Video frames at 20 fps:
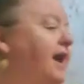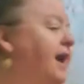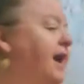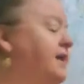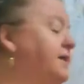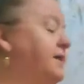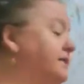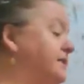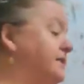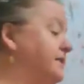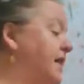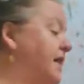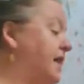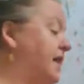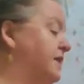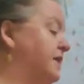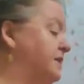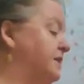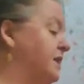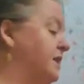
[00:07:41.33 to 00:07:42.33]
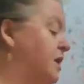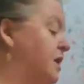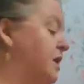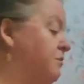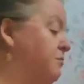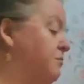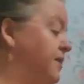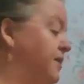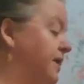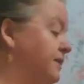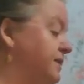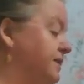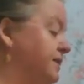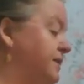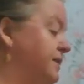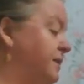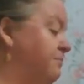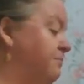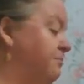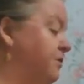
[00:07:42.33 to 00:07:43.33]
And it says, press
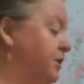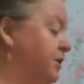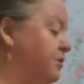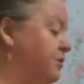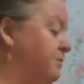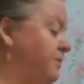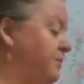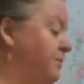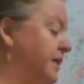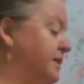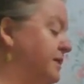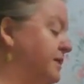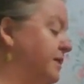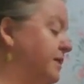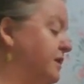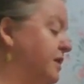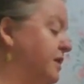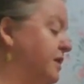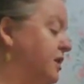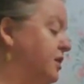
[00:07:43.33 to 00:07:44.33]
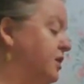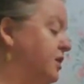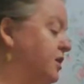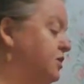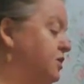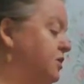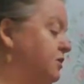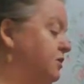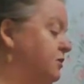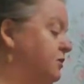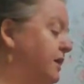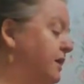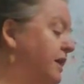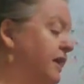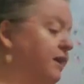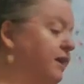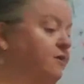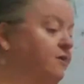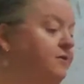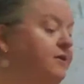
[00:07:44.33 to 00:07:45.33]
the blue button to
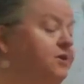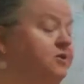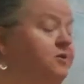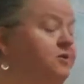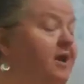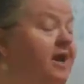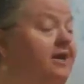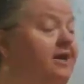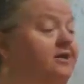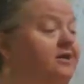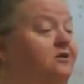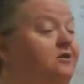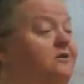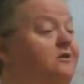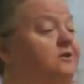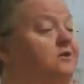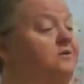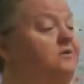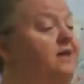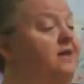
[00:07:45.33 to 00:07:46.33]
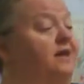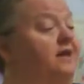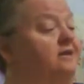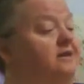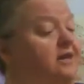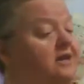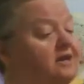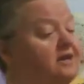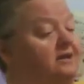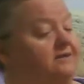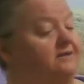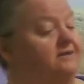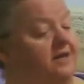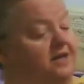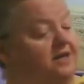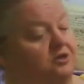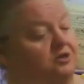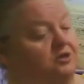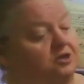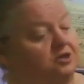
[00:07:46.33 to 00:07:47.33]
hear the tractor. So then
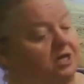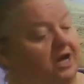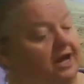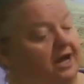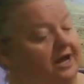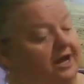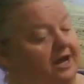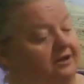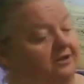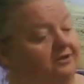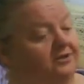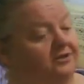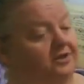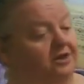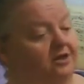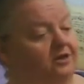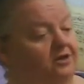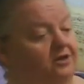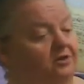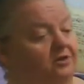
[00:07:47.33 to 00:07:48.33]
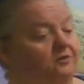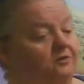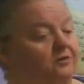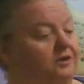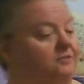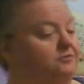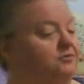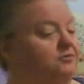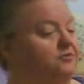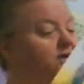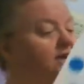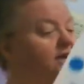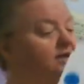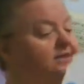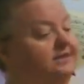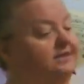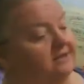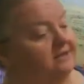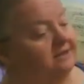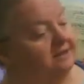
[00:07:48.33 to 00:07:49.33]
your child would
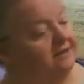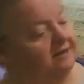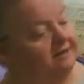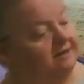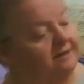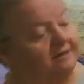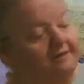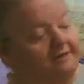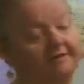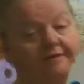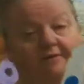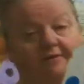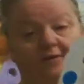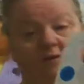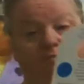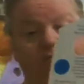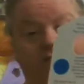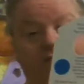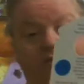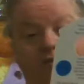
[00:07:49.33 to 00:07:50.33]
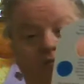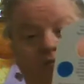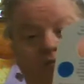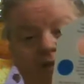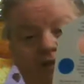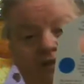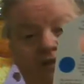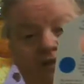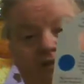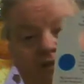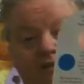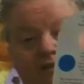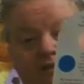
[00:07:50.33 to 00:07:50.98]
press the blue button.